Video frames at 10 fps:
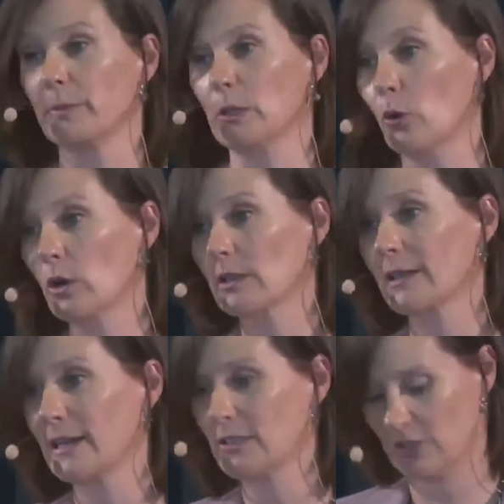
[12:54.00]
be
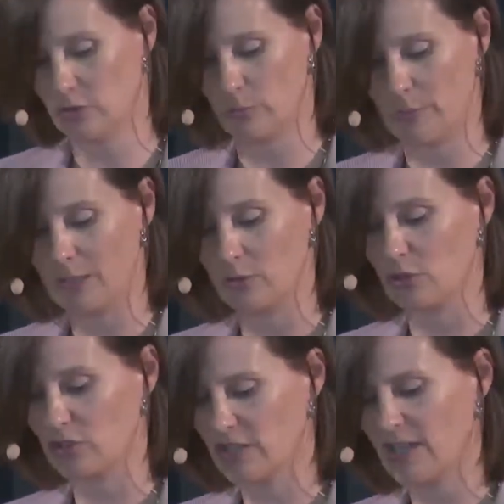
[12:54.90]
organized to make a
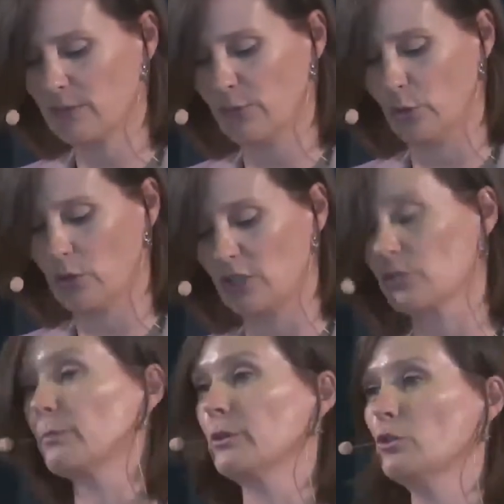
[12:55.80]
successful
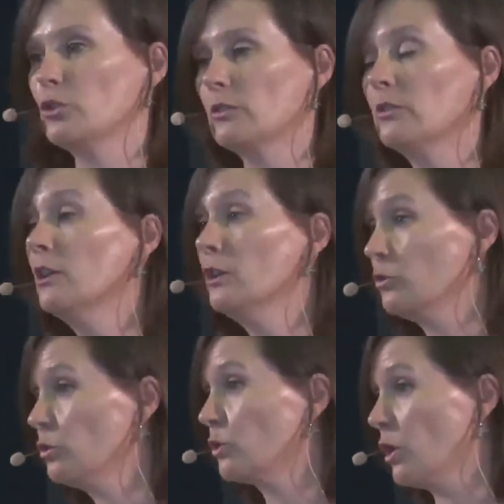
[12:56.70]
contribution
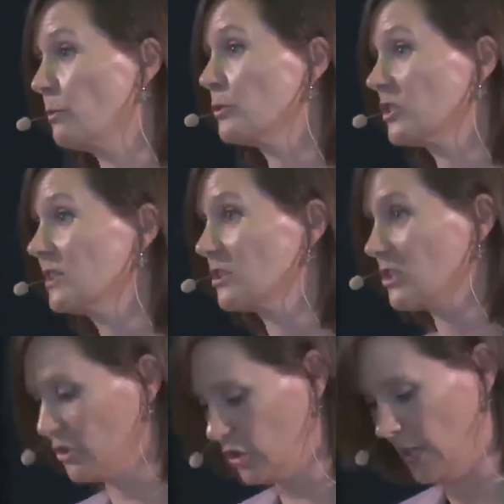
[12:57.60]
to global
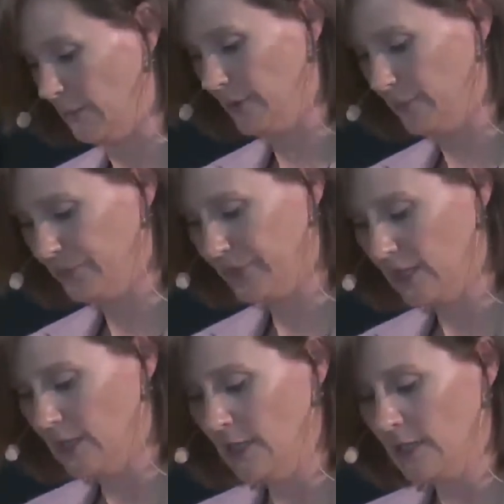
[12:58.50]
citizenship?
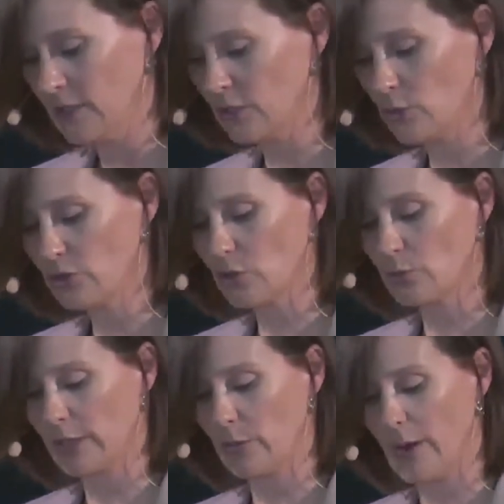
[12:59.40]
This also
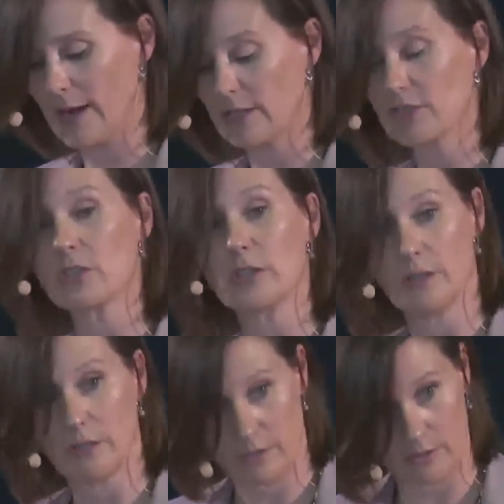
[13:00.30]
requires
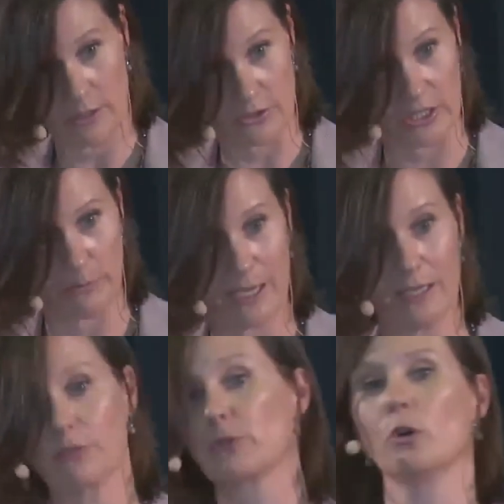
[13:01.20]
a
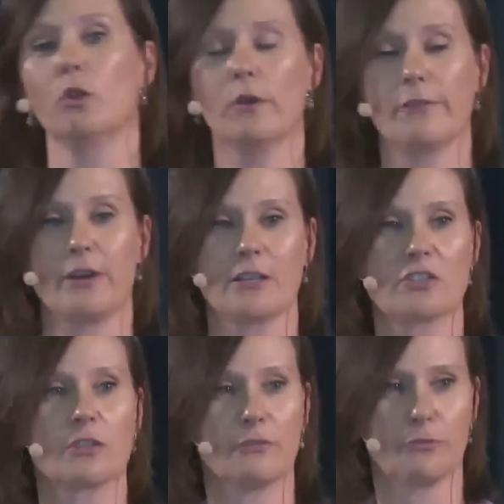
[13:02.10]
debate for all of
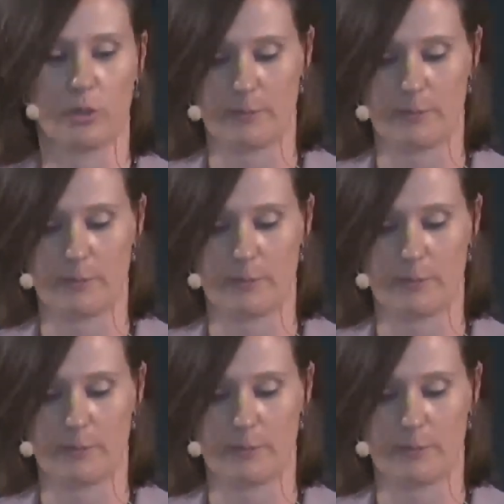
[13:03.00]
us for a